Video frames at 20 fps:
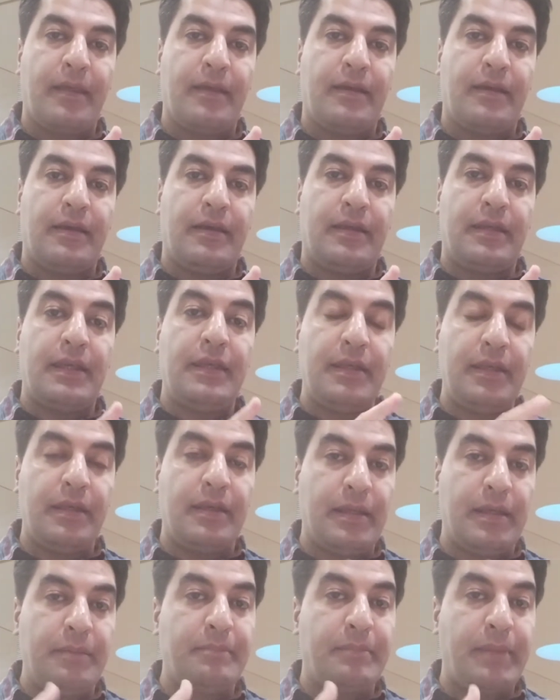he
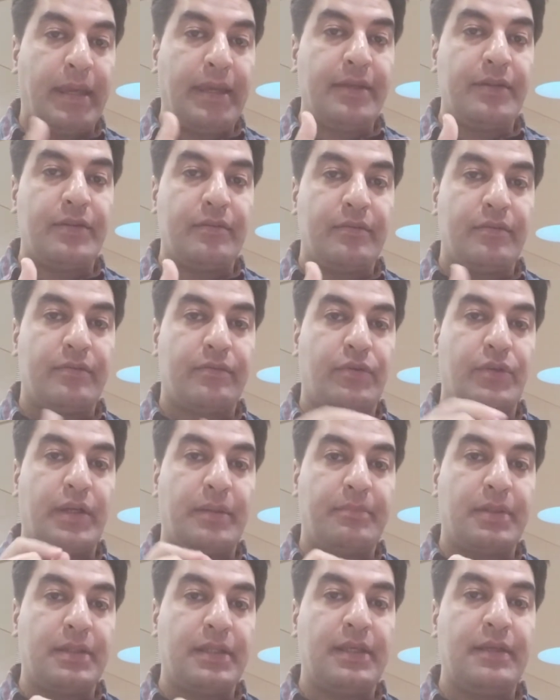he made for the
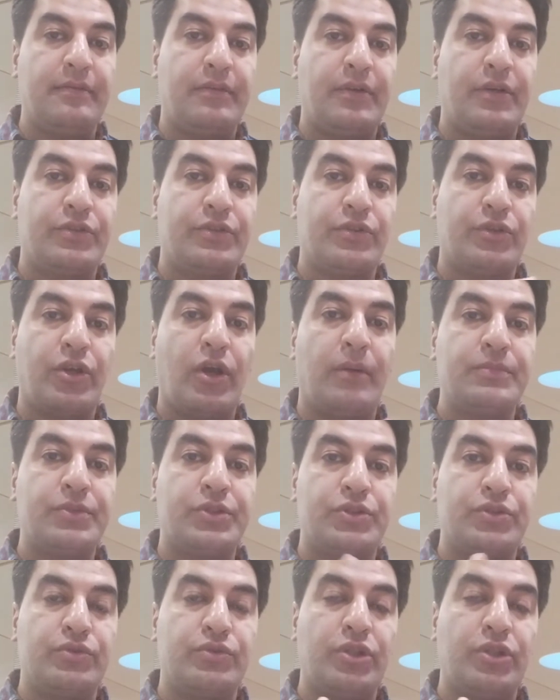believer to come
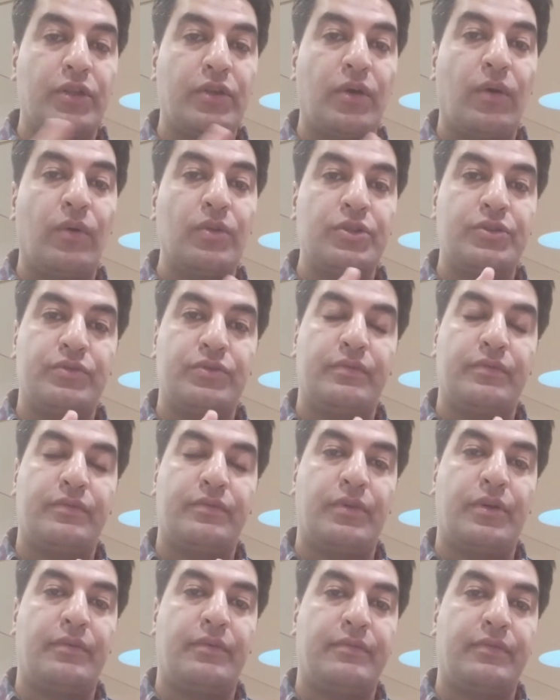true not only to,
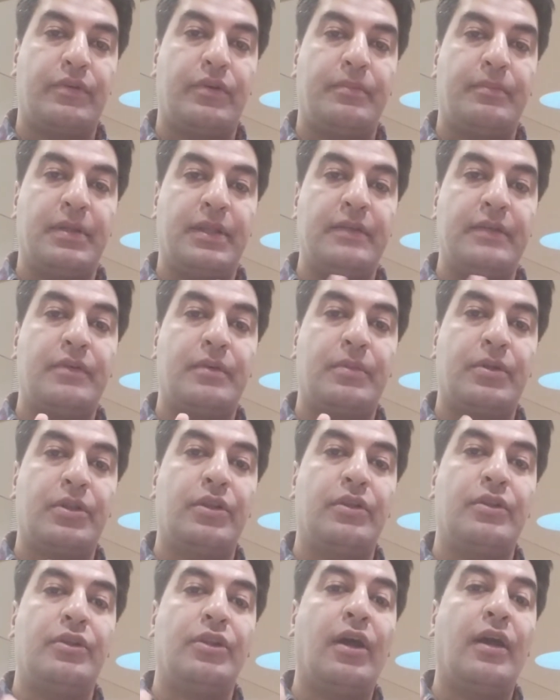for for a believer but
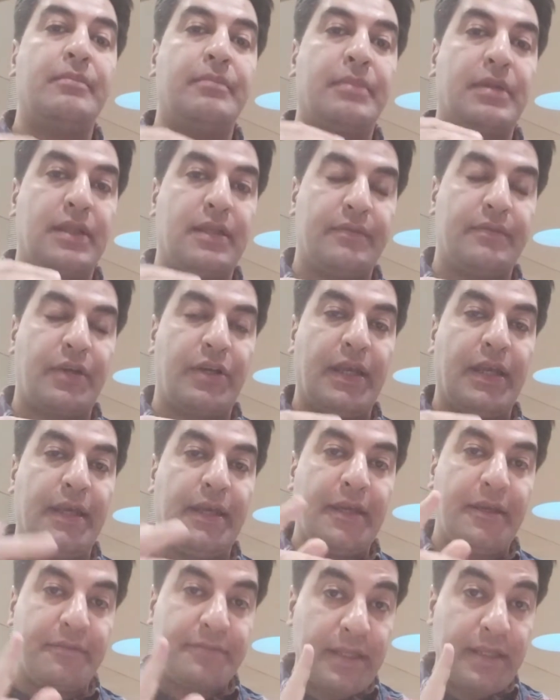non-believer
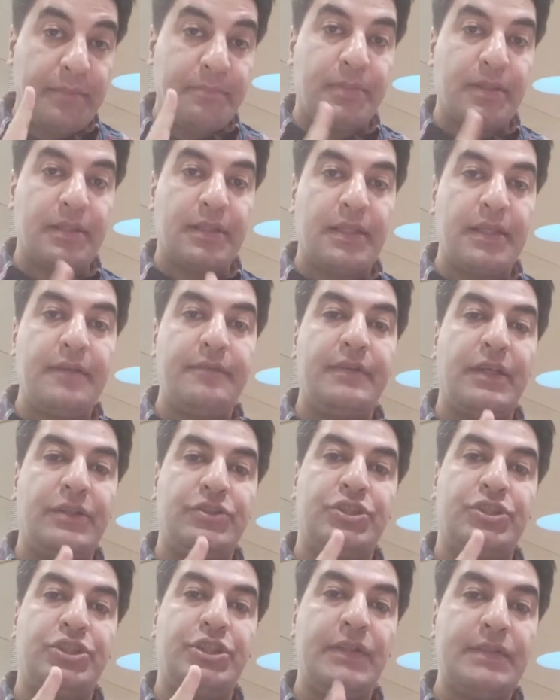if they believe that
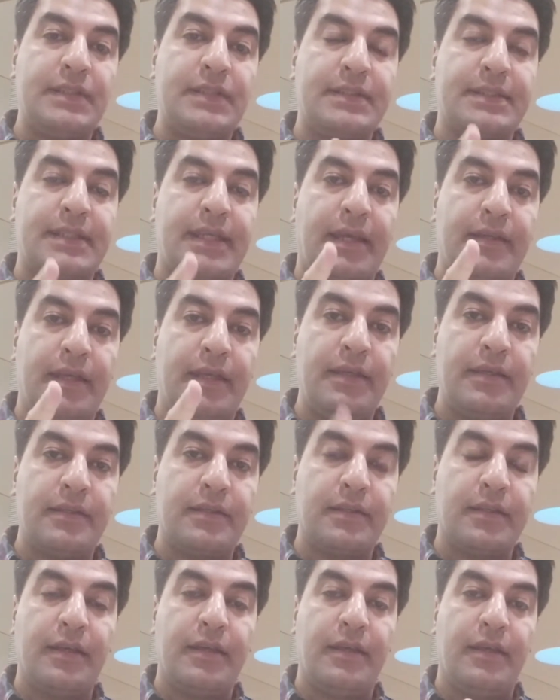jesus can
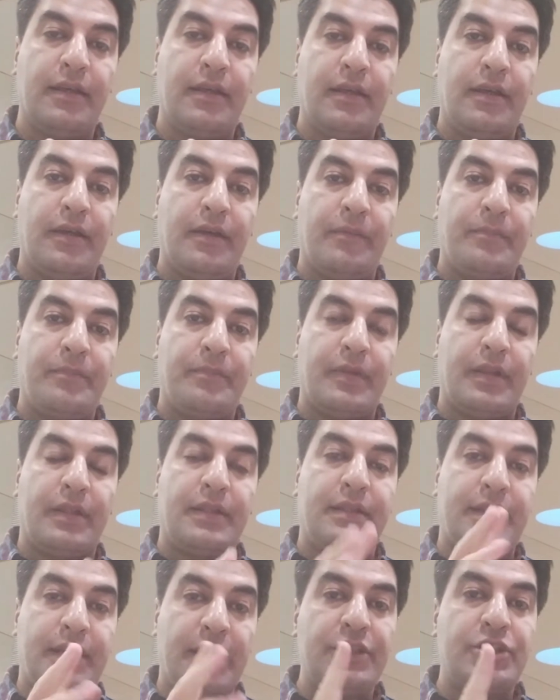heal
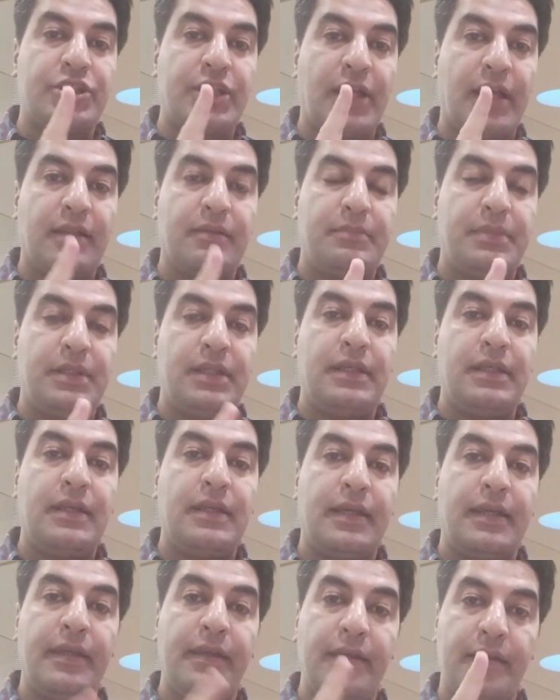they shall be
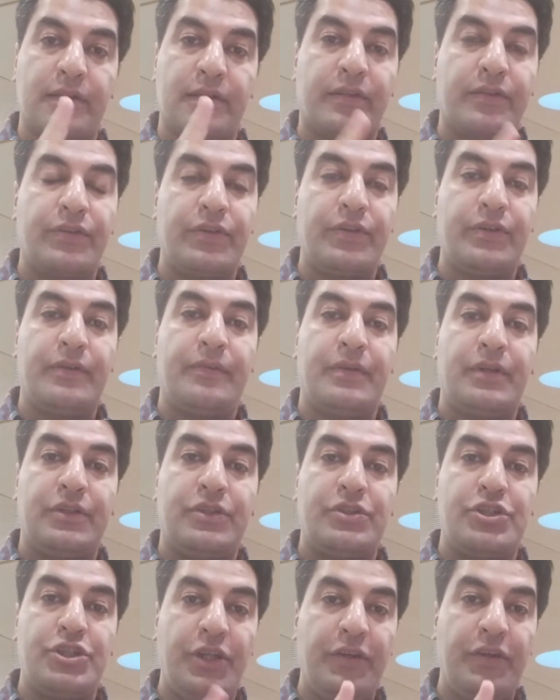healed.
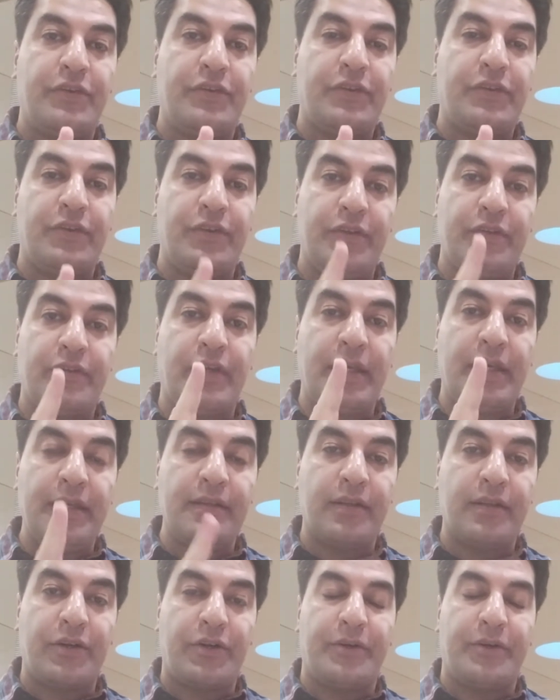Jesus is a healer.